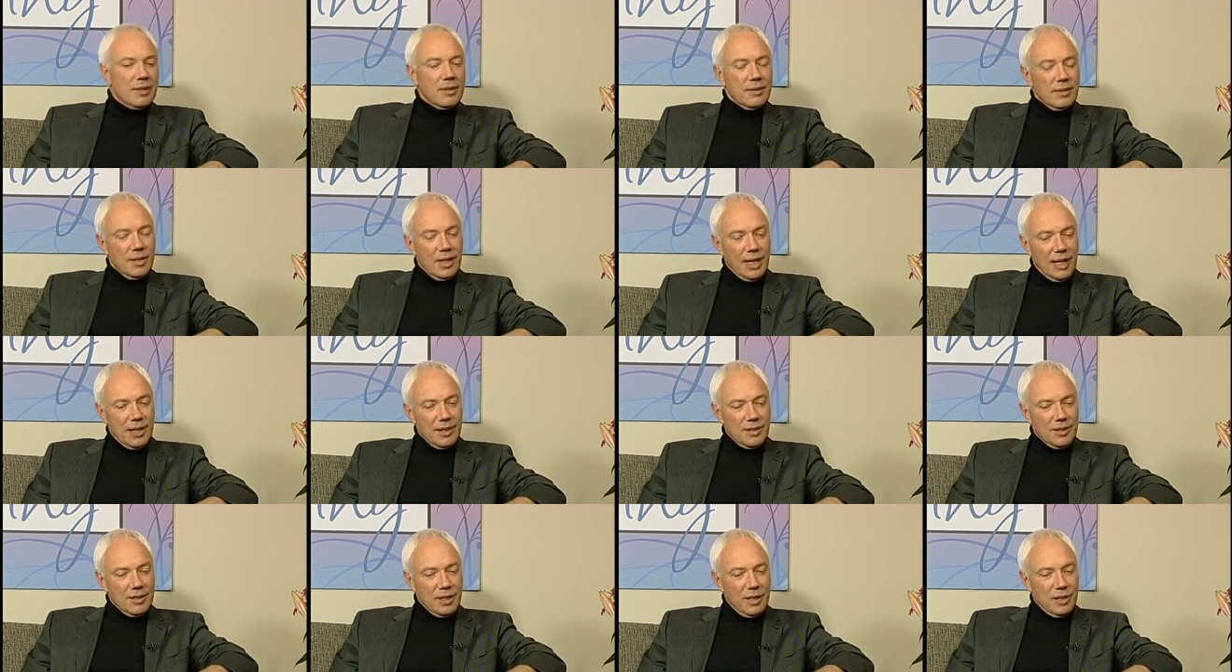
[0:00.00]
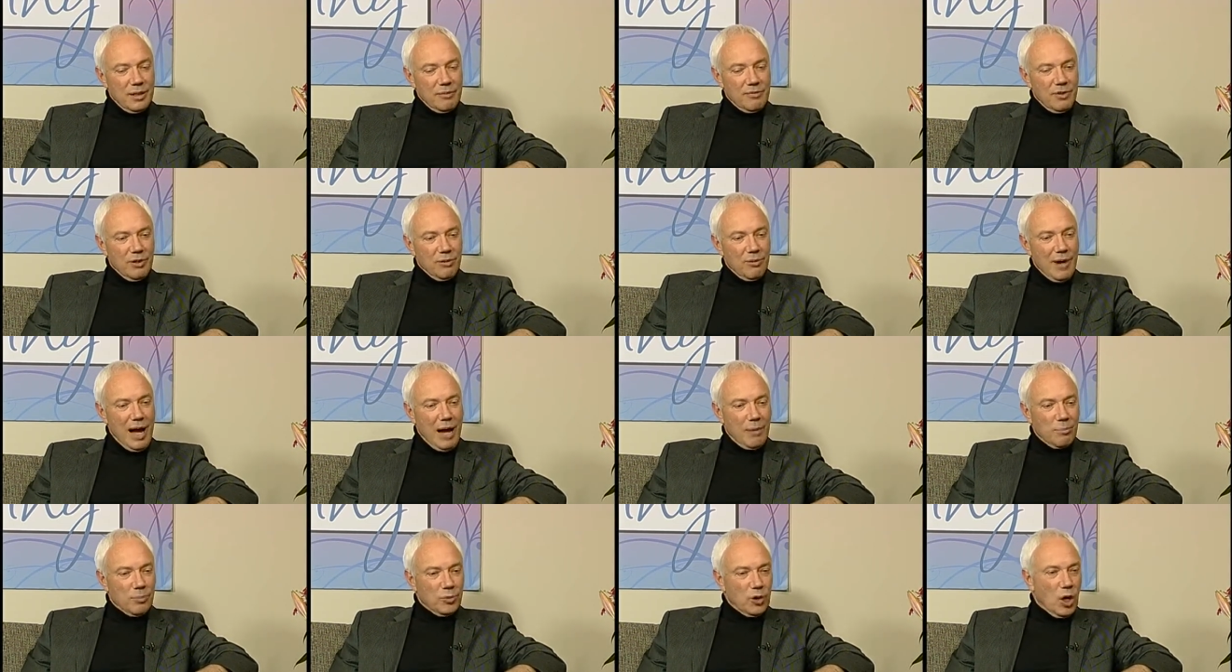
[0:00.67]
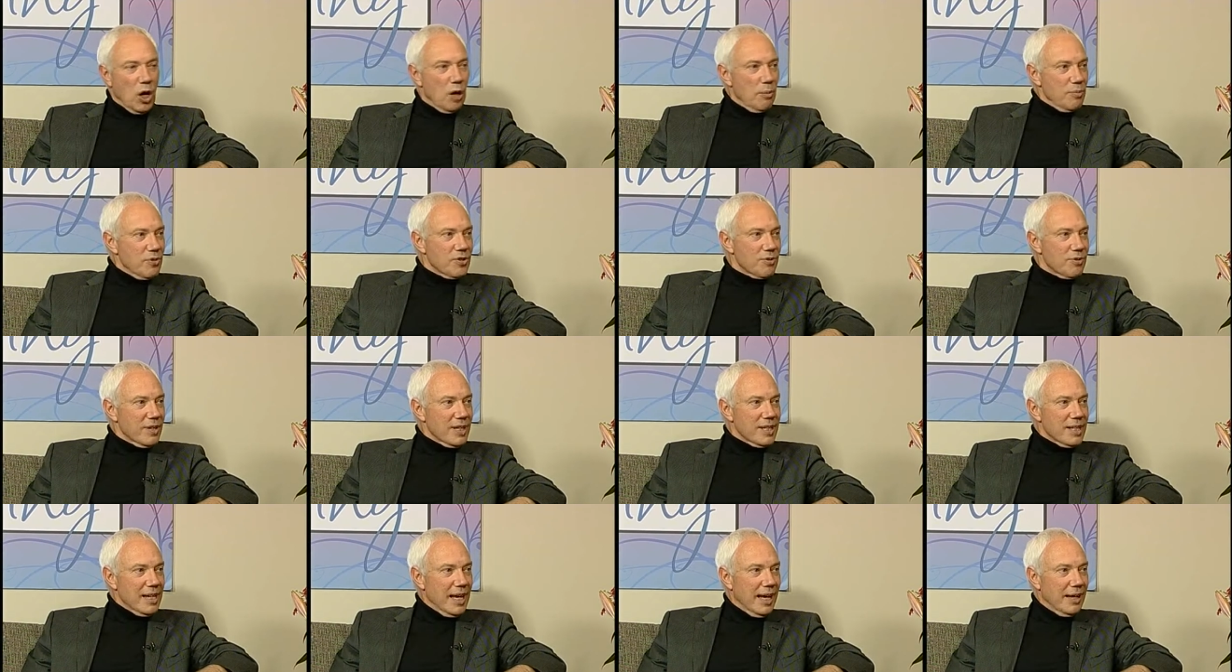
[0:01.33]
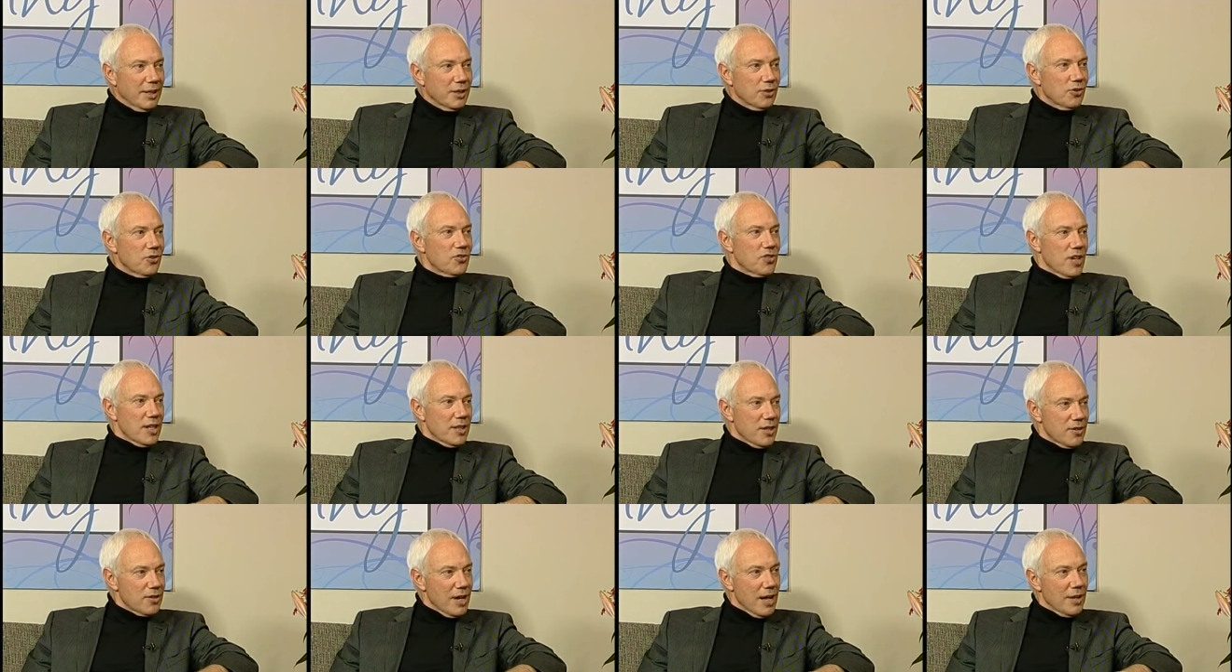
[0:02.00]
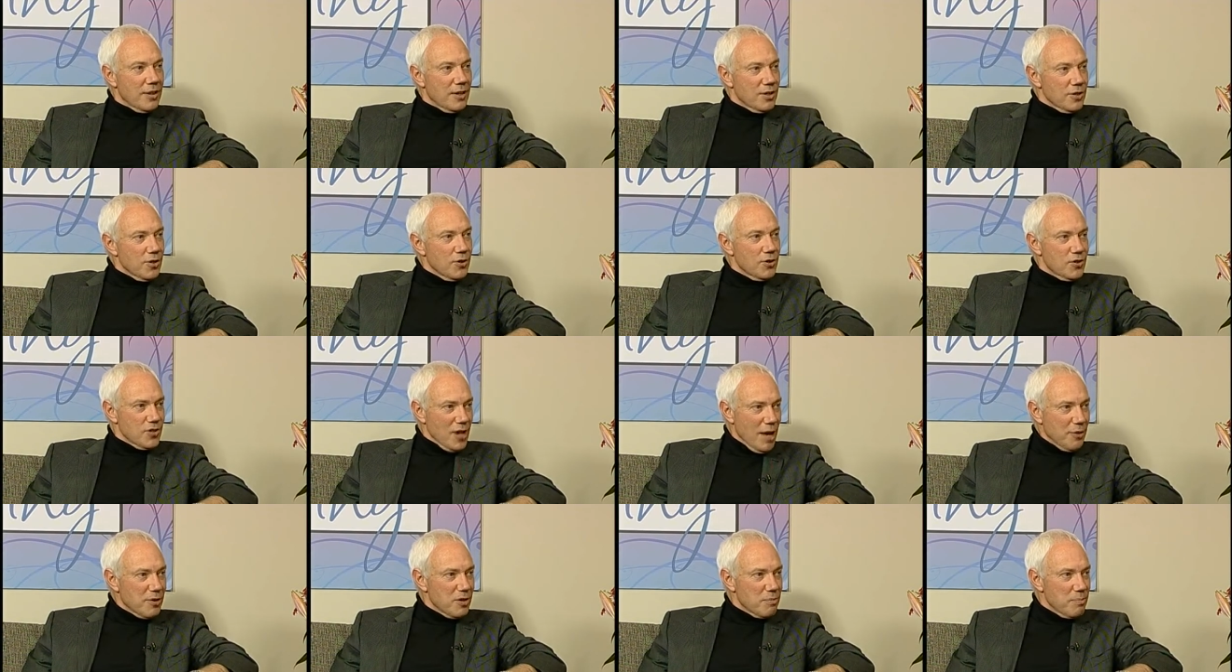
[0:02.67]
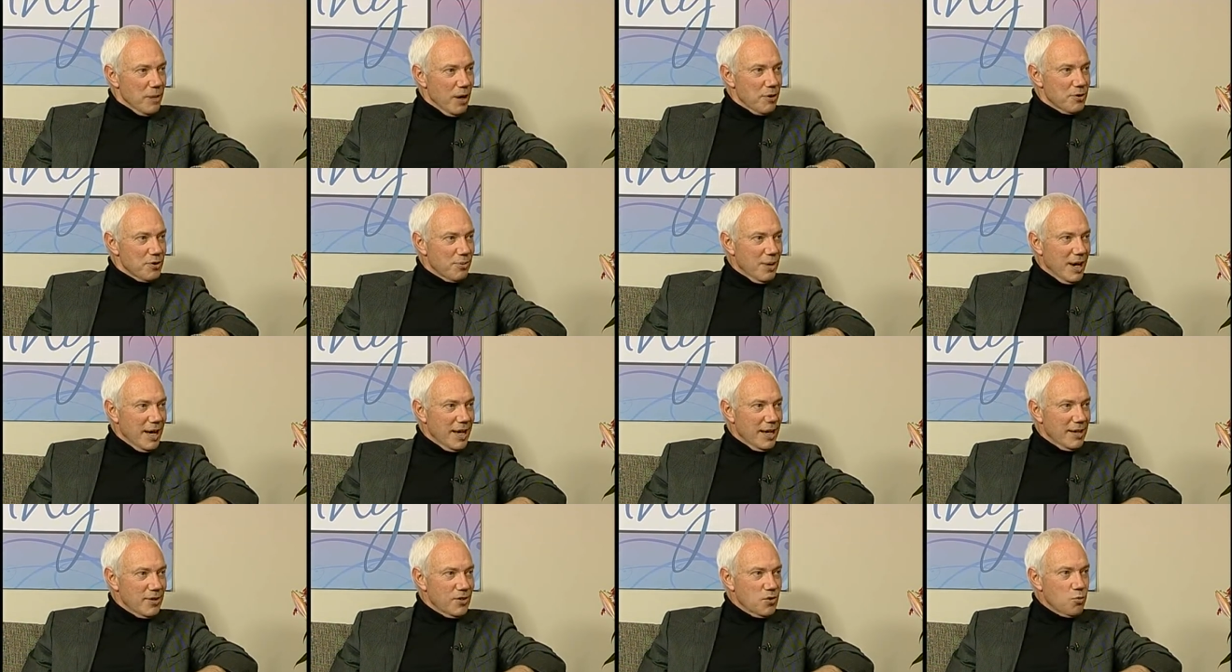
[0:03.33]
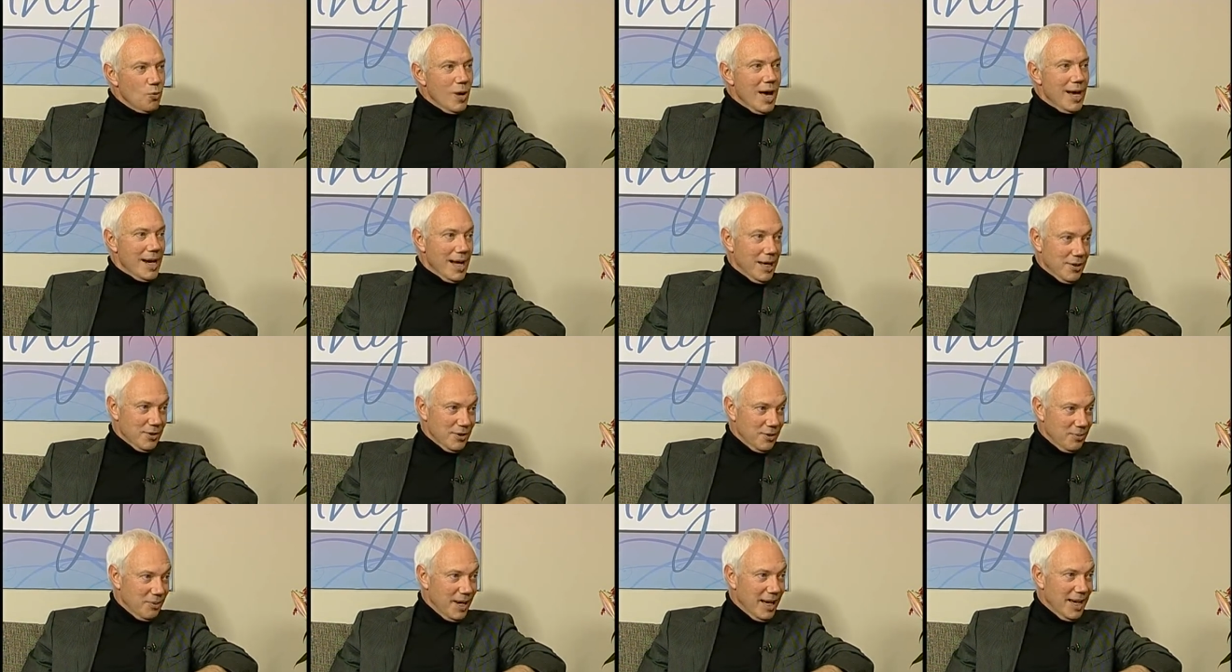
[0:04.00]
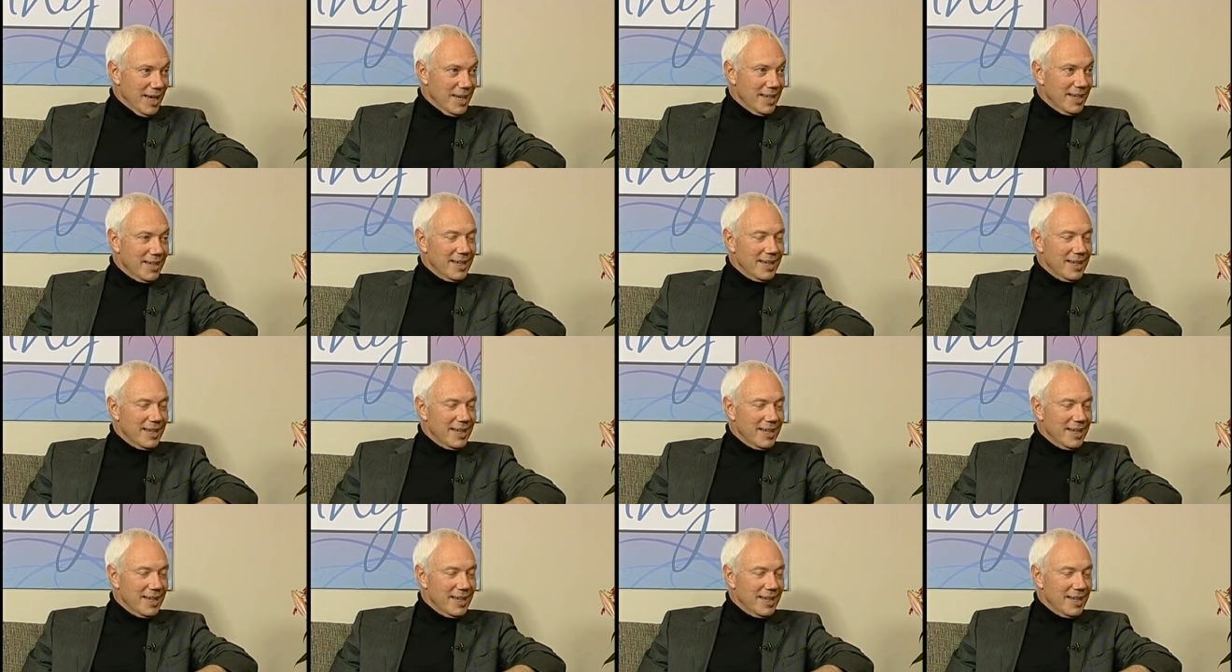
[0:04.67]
And uh, if you're around Brougham Street now, you'll see the, the new southern motorway is well underway.